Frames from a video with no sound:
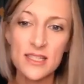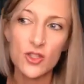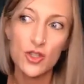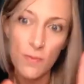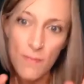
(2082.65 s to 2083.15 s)

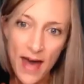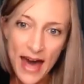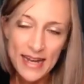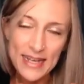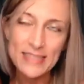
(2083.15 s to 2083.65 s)
as
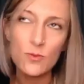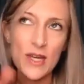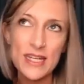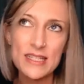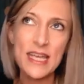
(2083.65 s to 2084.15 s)
traumatic as
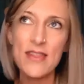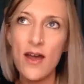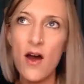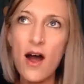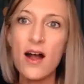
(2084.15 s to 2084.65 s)
we can say they
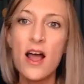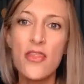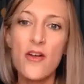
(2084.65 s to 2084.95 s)
are,